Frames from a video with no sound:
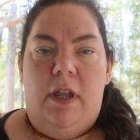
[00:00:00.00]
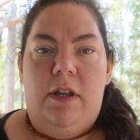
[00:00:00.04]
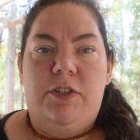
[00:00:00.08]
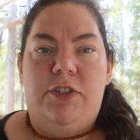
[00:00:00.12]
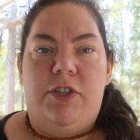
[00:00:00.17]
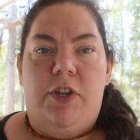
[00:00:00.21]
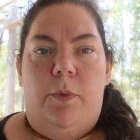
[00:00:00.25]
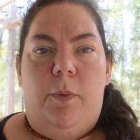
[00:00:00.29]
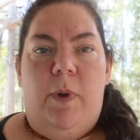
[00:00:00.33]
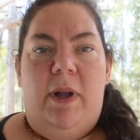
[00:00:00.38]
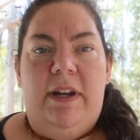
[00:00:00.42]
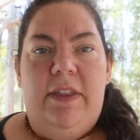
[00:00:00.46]

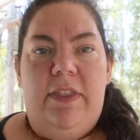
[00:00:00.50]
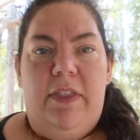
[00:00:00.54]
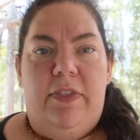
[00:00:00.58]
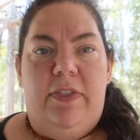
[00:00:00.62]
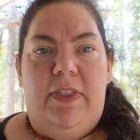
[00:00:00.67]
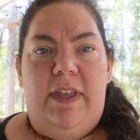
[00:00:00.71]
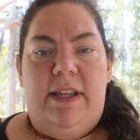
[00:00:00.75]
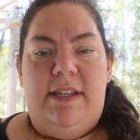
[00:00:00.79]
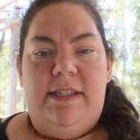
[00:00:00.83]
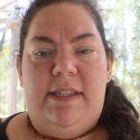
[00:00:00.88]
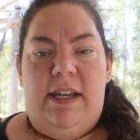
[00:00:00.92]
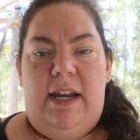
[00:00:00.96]
So one of the
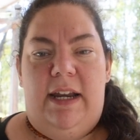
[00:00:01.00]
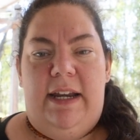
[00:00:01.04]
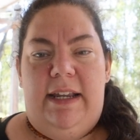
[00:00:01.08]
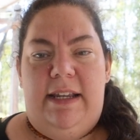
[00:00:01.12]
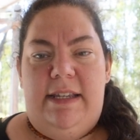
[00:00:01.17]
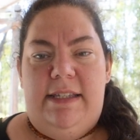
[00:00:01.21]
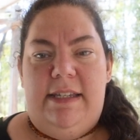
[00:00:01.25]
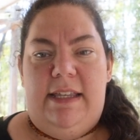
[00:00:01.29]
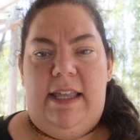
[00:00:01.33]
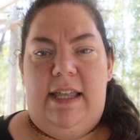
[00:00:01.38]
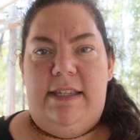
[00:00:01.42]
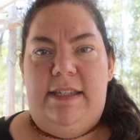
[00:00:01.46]
things that I
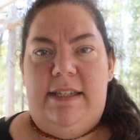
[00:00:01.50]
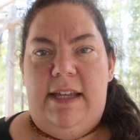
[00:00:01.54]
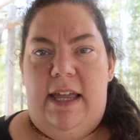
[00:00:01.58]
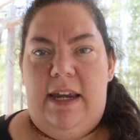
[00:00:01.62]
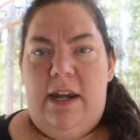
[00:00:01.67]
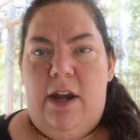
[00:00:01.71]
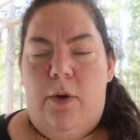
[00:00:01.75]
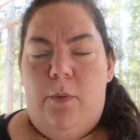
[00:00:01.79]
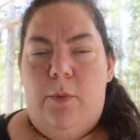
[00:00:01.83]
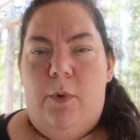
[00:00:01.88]
needed to get done